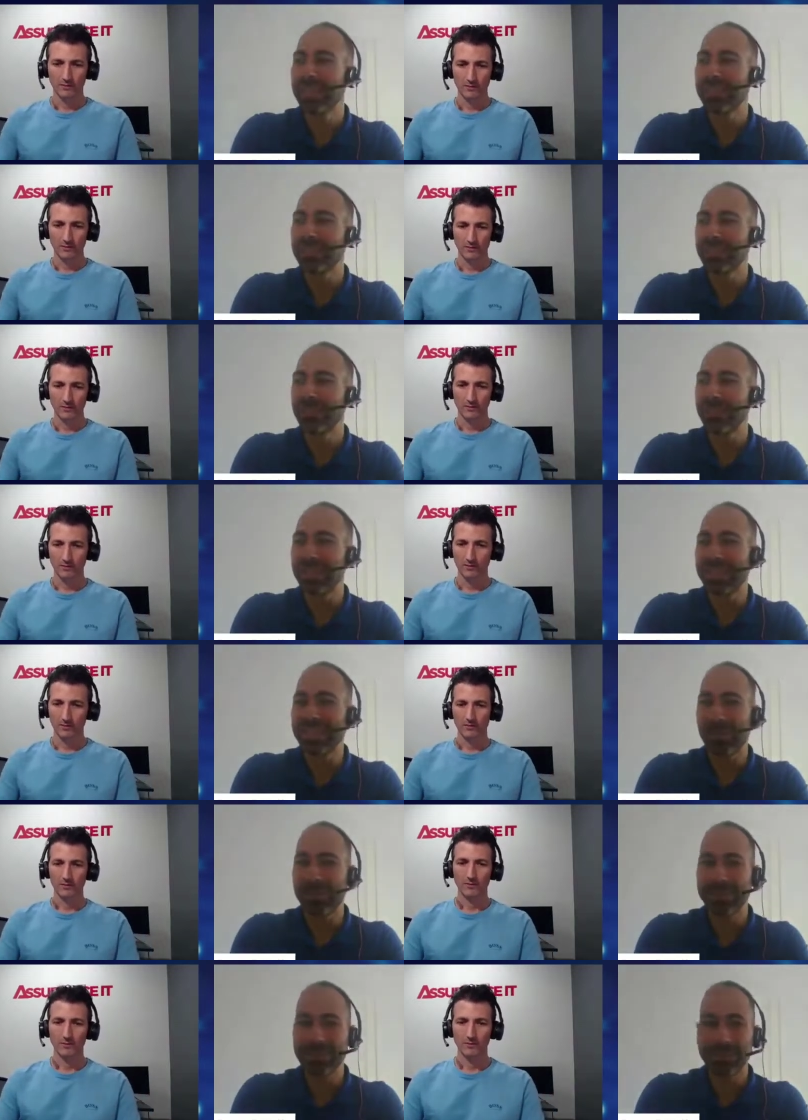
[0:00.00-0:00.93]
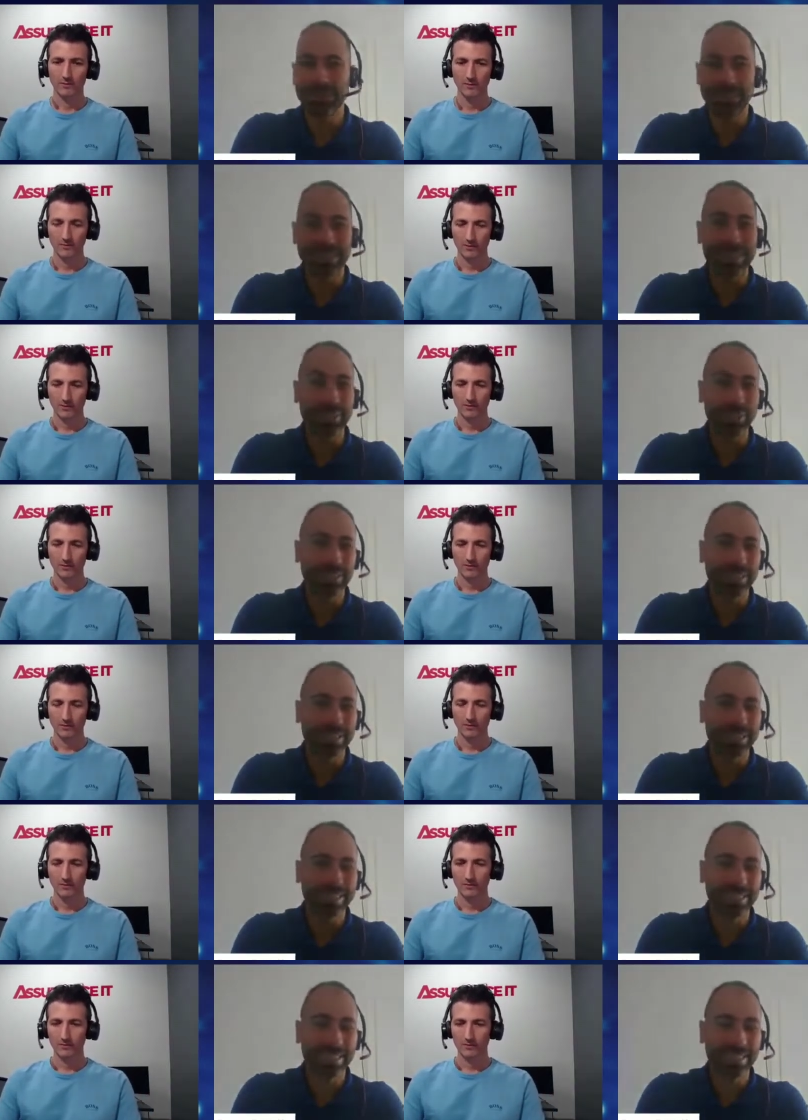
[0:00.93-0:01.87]
Speaker 1: So I went into the
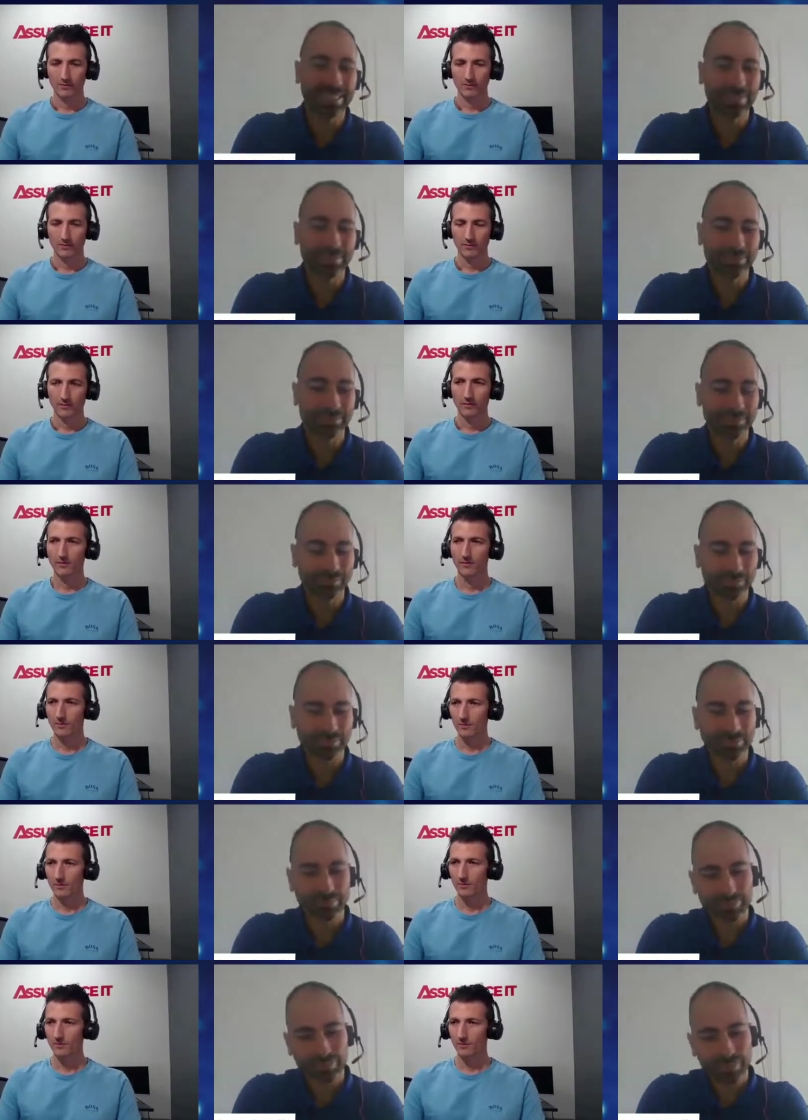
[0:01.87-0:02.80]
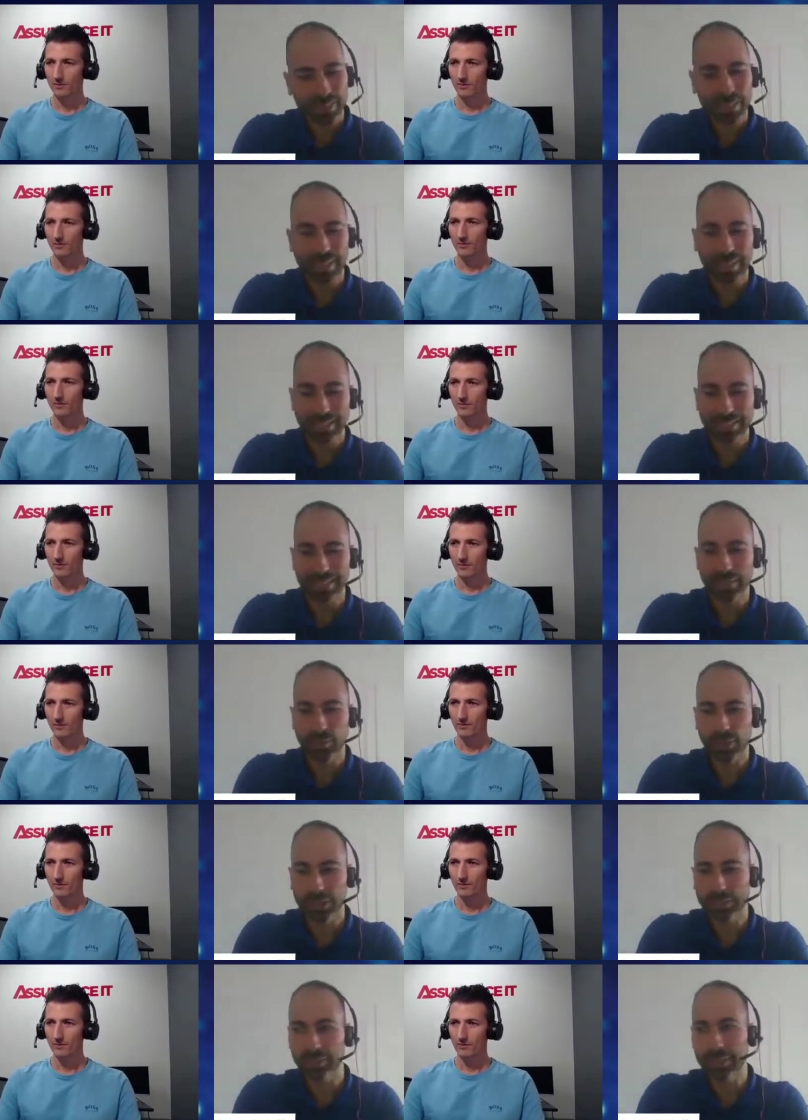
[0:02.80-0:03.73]
networking side. And then
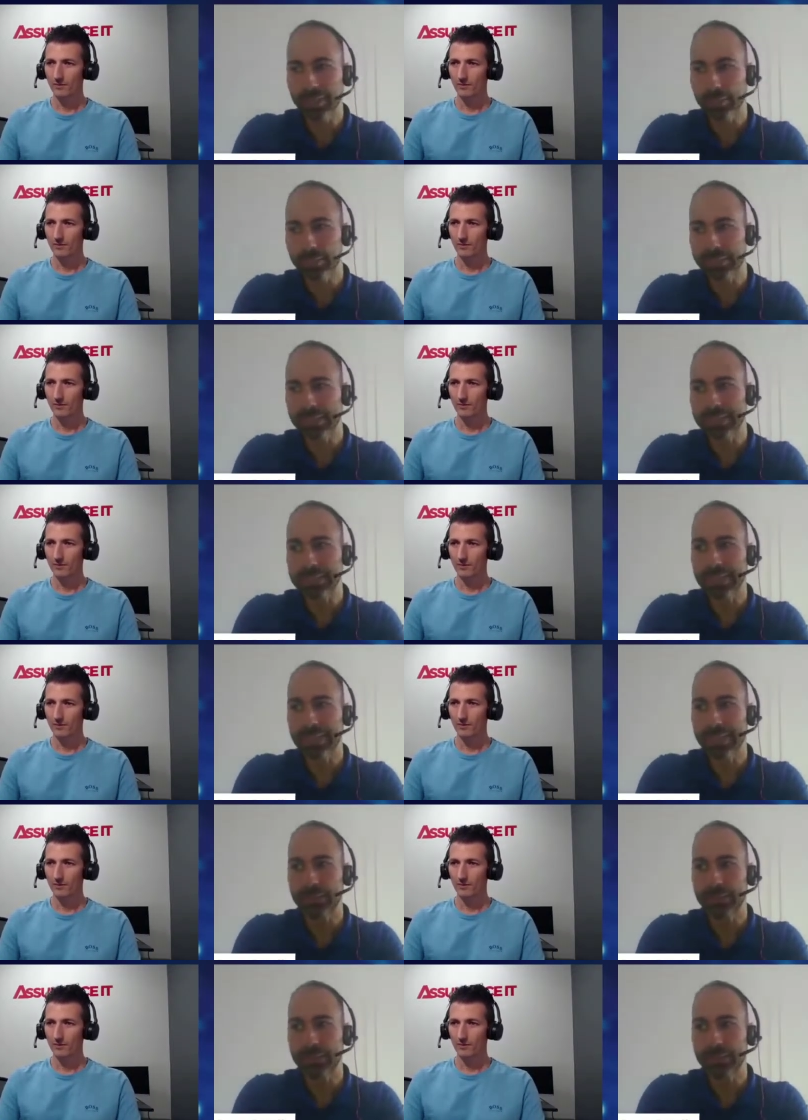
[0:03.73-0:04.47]
going into the networking